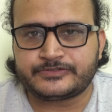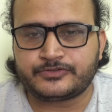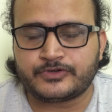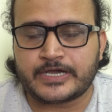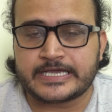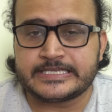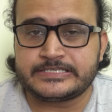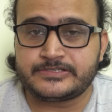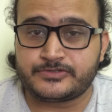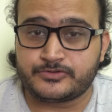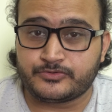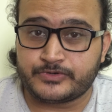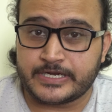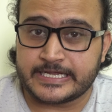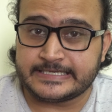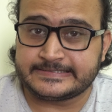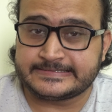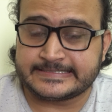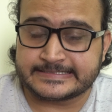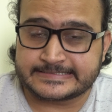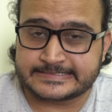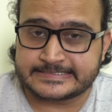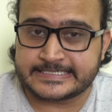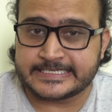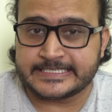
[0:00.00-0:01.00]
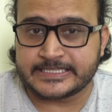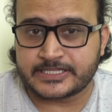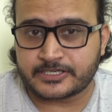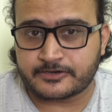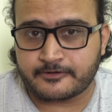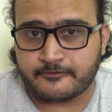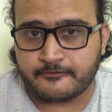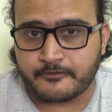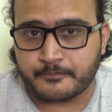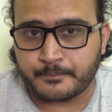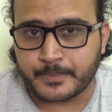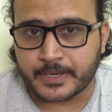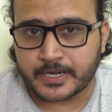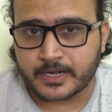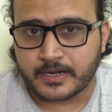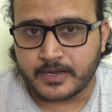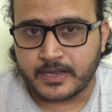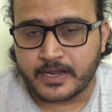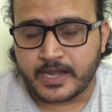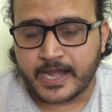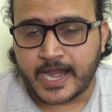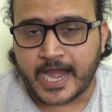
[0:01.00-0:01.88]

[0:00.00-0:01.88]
So guys, today is 16th November